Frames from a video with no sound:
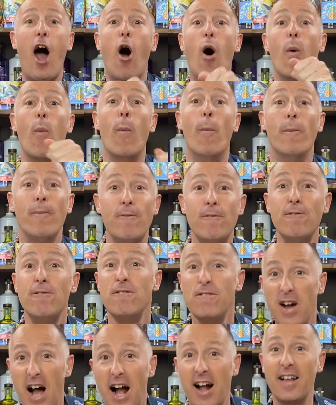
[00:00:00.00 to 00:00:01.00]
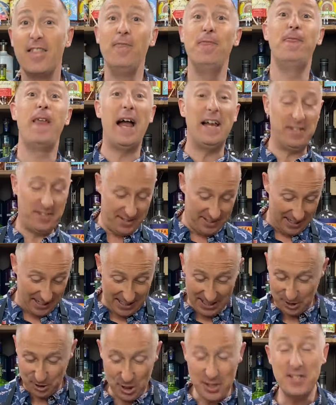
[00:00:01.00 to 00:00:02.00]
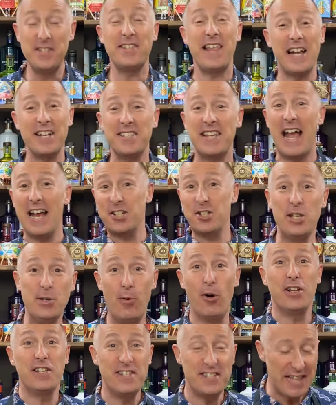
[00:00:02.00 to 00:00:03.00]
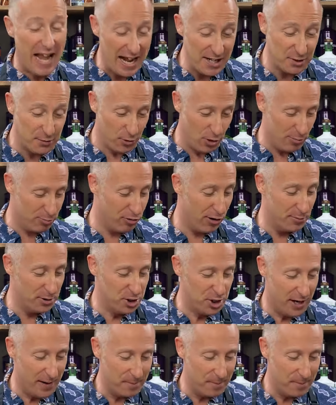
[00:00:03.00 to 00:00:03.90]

Oh, that's delicious. That's actually what it stands for, I promise